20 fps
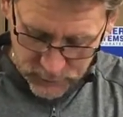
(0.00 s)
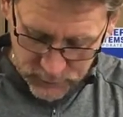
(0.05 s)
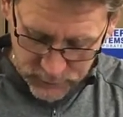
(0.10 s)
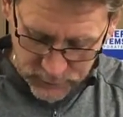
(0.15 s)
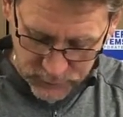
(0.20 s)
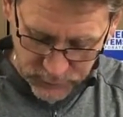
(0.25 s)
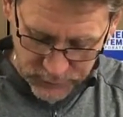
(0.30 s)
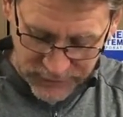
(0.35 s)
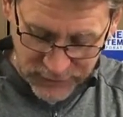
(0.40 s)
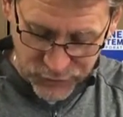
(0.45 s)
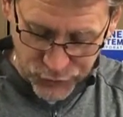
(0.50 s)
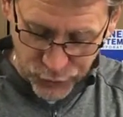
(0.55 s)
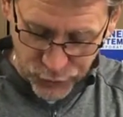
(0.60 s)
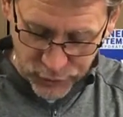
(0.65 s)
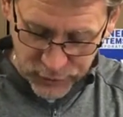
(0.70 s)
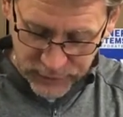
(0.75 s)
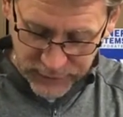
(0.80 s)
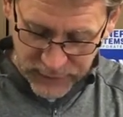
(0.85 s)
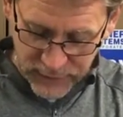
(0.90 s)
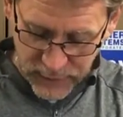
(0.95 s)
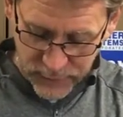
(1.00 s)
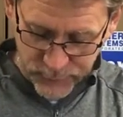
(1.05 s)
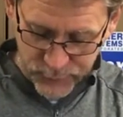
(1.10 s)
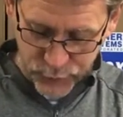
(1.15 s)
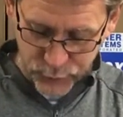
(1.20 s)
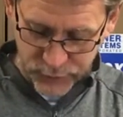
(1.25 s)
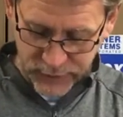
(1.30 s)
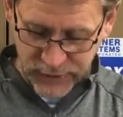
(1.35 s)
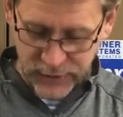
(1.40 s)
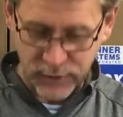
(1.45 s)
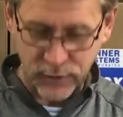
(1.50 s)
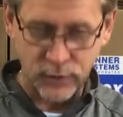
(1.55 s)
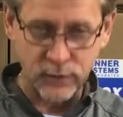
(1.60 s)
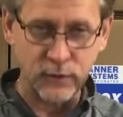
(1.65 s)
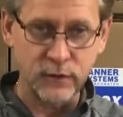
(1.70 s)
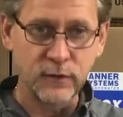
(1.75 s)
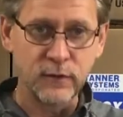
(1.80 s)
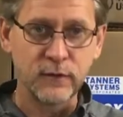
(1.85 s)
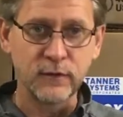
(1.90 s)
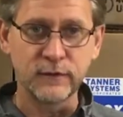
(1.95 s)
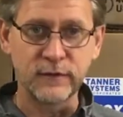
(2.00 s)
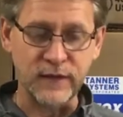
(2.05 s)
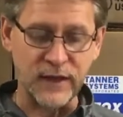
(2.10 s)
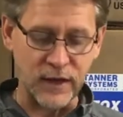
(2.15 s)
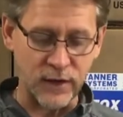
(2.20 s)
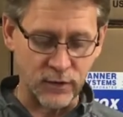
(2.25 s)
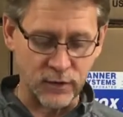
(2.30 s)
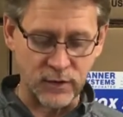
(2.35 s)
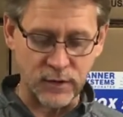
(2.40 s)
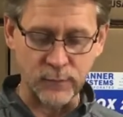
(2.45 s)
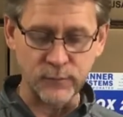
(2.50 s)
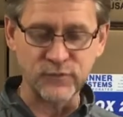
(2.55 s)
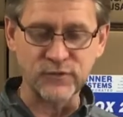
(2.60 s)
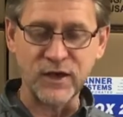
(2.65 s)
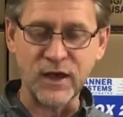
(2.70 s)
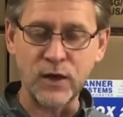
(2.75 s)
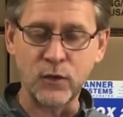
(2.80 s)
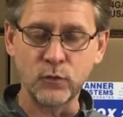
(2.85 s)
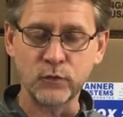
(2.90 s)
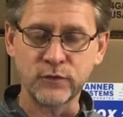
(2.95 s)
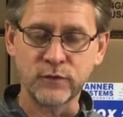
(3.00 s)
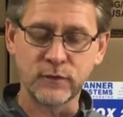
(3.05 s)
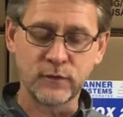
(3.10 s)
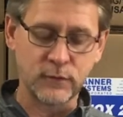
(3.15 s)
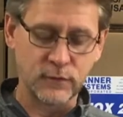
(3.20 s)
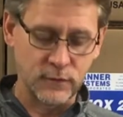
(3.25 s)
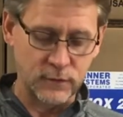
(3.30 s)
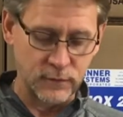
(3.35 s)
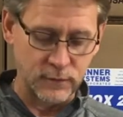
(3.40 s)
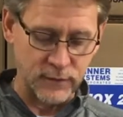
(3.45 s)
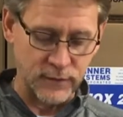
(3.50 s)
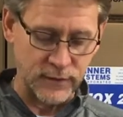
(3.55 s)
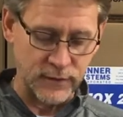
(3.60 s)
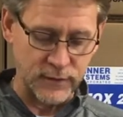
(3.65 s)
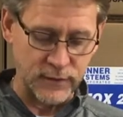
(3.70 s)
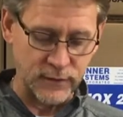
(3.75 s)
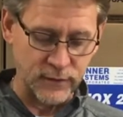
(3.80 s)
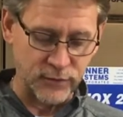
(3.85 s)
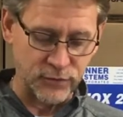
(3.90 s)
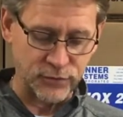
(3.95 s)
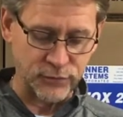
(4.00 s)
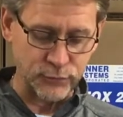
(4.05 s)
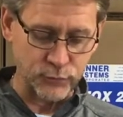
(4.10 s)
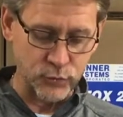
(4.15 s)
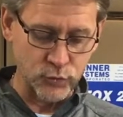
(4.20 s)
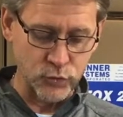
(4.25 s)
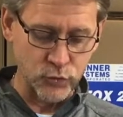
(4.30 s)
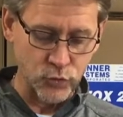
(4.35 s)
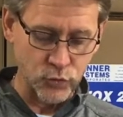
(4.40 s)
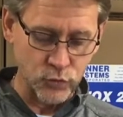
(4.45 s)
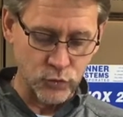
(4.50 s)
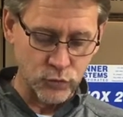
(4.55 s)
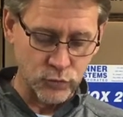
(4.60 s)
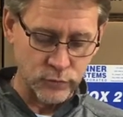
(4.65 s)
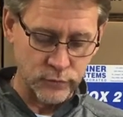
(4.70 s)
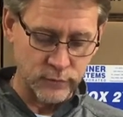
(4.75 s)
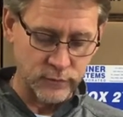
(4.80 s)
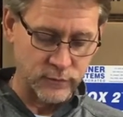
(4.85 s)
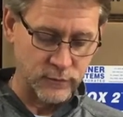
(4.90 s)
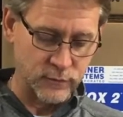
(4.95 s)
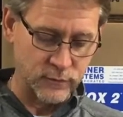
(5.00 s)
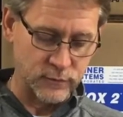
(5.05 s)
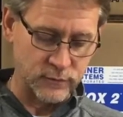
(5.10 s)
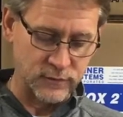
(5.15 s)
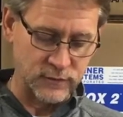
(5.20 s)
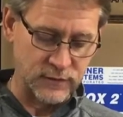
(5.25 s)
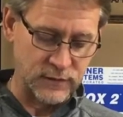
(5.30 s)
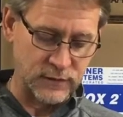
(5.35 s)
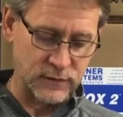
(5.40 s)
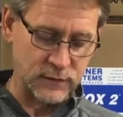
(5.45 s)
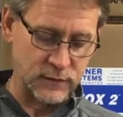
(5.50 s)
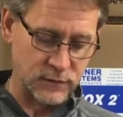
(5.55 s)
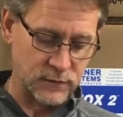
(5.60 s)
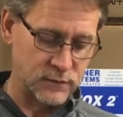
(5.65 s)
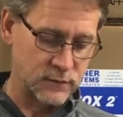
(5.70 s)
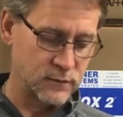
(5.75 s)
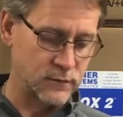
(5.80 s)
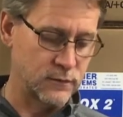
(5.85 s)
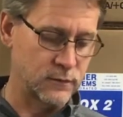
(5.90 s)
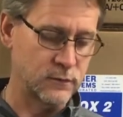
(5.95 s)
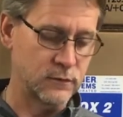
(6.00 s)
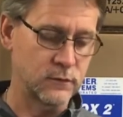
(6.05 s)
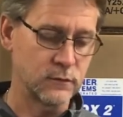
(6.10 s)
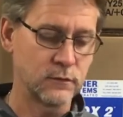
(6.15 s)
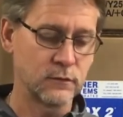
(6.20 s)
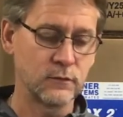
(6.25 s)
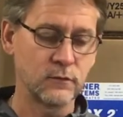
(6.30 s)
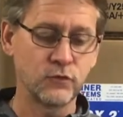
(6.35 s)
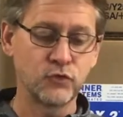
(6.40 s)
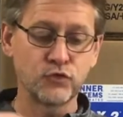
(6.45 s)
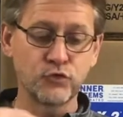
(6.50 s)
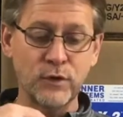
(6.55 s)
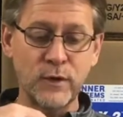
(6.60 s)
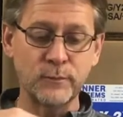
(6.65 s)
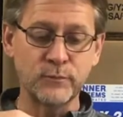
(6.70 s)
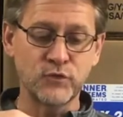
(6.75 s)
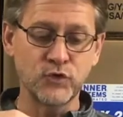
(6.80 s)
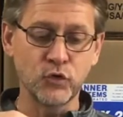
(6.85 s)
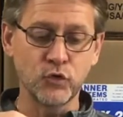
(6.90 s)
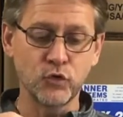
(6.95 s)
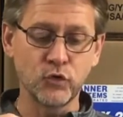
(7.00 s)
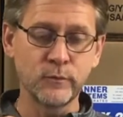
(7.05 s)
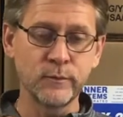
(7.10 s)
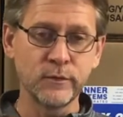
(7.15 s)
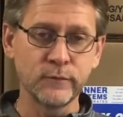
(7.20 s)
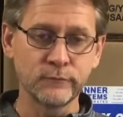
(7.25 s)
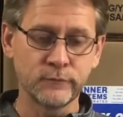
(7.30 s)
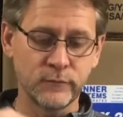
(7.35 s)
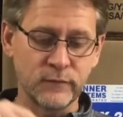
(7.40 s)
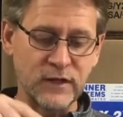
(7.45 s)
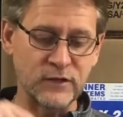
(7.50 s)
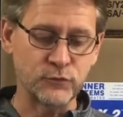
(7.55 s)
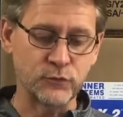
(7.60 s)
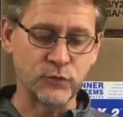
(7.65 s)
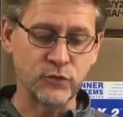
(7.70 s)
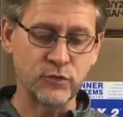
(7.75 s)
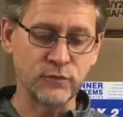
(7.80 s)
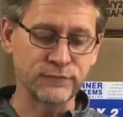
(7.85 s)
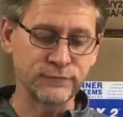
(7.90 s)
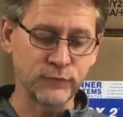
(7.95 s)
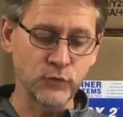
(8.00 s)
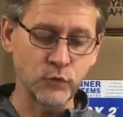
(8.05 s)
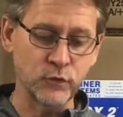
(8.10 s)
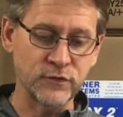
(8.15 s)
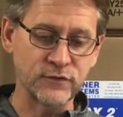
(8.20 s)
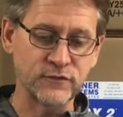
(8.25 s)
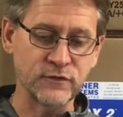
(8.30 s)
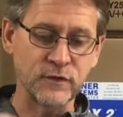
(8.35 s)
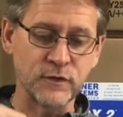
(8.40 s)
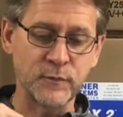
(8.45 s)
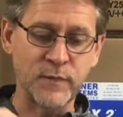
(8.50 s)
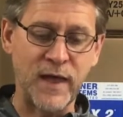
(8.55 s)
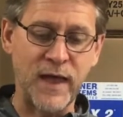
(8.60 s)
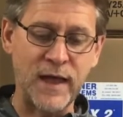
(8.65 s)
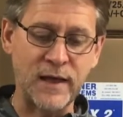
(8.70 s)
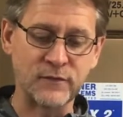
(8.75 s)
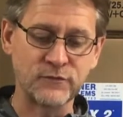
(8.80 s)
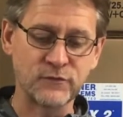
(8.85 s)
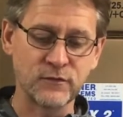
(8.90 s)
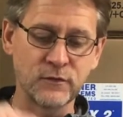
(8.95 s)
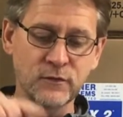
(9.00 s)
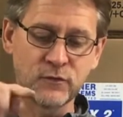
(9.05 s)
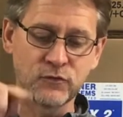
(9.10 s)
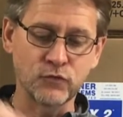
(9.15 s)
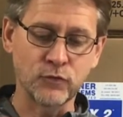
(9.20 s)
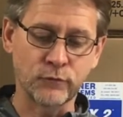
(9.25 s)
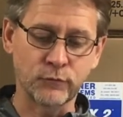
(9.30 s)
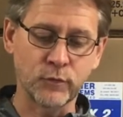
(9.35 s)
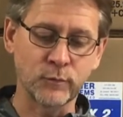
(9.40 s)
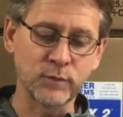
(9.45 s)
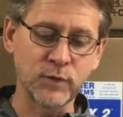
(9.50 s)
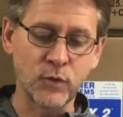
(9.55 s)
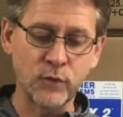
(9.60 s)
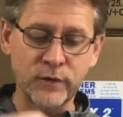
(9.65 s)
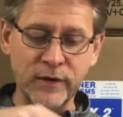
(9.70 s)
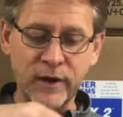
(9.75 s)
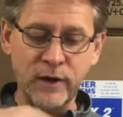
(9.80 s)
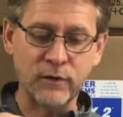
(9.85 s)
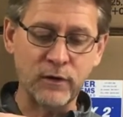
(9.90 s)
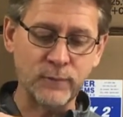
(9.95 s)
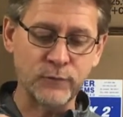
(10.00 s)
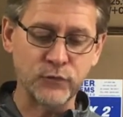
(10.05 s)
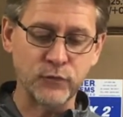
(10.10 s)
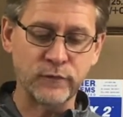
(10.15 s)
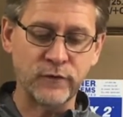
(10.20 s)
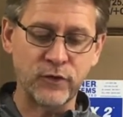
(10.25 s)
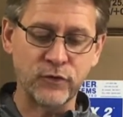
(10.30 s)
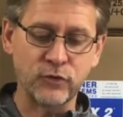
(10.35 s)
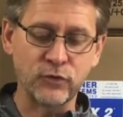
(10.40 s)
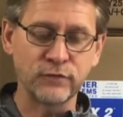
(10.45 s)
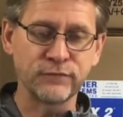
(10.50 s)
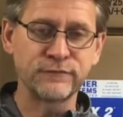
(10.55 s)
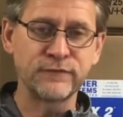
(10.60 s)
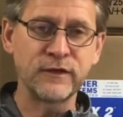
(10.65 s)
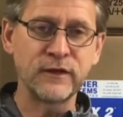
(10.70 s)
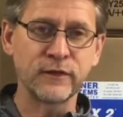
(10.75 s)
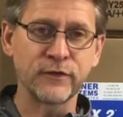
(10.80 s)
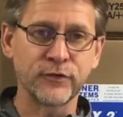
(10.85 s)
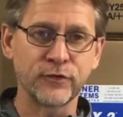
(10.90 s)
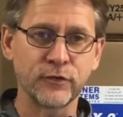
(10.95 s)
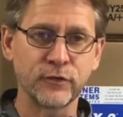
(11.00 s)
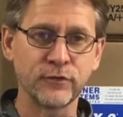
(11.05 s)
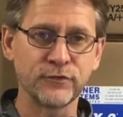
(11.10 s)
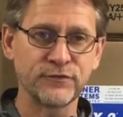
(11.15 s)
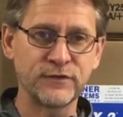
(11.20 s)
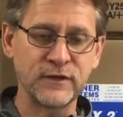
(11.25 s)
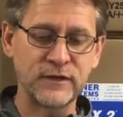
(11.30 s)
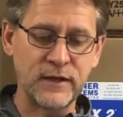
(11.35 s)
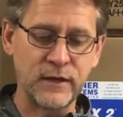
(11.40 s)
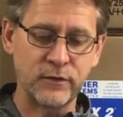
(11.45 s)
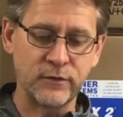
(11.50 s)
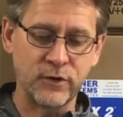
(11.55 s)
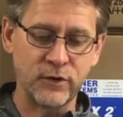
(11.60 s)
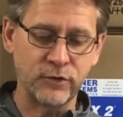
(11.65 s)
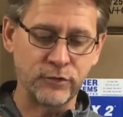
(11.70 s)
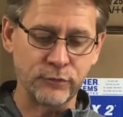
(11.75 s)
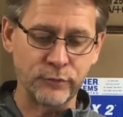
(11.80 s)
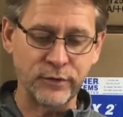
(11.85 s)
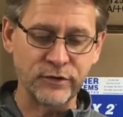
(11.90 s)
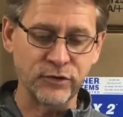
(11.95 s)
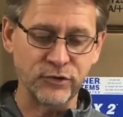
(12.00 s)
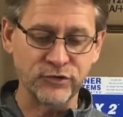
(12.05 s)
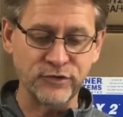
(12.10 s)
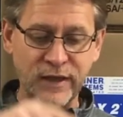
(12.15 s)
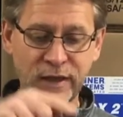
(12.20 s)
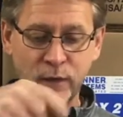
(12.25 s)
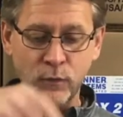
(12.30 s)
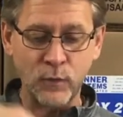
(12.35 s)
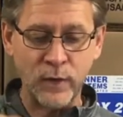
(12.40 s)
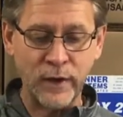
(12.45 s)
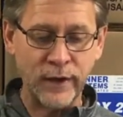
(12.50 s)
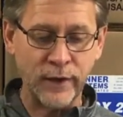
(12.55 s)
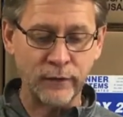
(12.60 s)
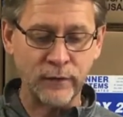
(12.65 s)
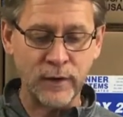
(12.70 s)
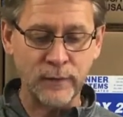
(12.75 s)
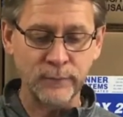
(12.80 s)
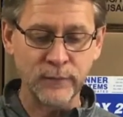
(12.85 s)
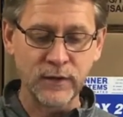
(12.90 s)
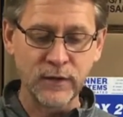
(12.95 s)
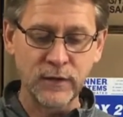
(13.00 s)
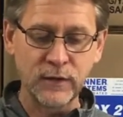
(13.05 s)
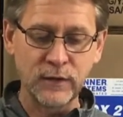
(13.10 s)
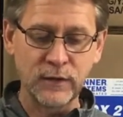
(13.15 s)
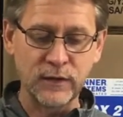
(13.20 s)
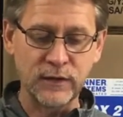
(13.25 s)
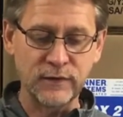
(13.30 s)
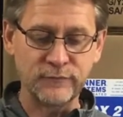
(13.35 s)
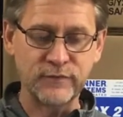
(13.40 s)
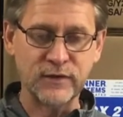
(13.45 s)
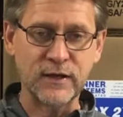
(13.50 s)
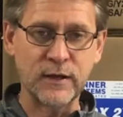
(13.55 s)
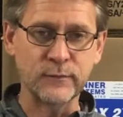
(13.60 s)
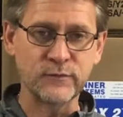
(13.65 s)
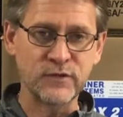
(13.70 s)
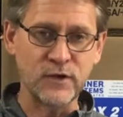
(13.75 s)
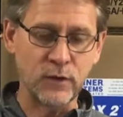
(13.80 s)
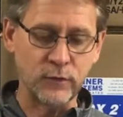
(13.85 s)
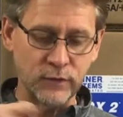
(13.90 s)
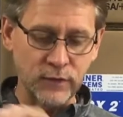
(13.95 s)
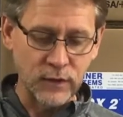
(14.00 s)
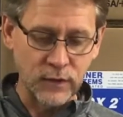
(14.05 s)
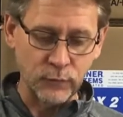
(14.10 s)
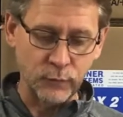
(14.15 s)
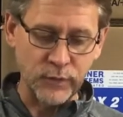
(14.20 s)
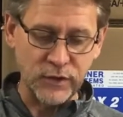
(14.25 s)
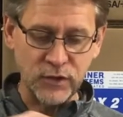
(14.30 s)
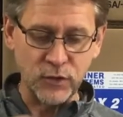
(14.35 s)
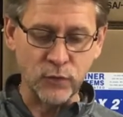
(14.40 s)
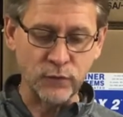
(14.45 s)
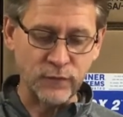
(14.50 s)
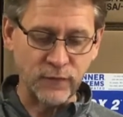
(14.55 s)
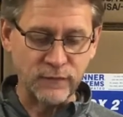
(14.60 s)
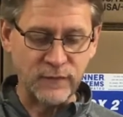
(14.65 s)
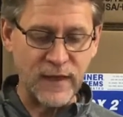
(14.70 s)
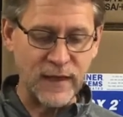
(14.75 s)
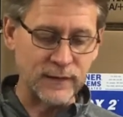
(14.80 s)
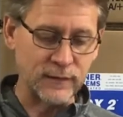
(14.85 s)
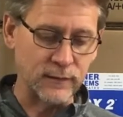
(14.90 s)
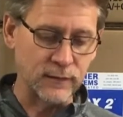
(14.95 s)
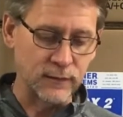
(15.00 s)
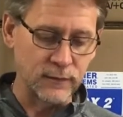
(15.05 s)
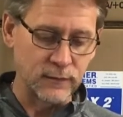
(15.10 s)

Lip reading: internally up through here. The air comes out through the drip tube. That's where your fluid is going to pass. So if we're blowing air up through there, you'll feel it, or you'll see it down here. You run your tag wire up, and if it comes out, we know that